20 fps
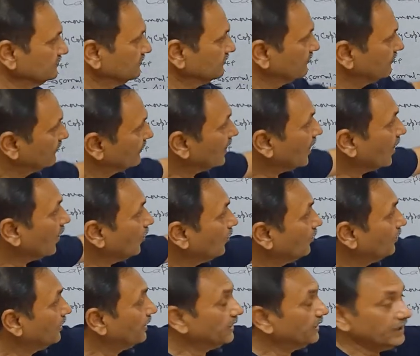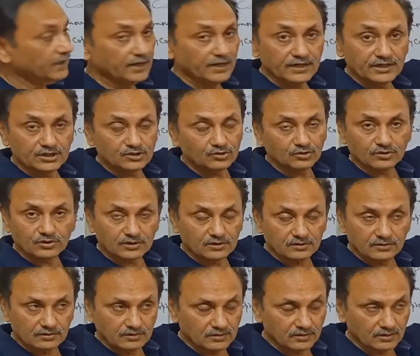Now it is not
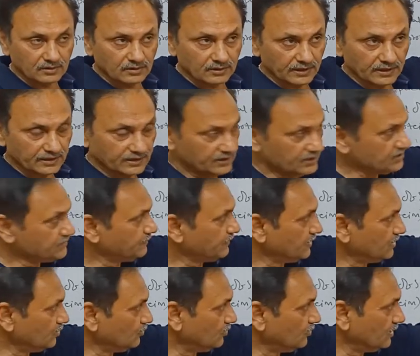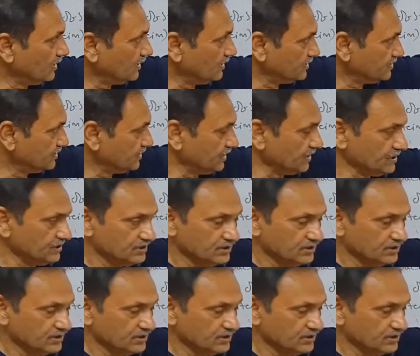in this particular stage,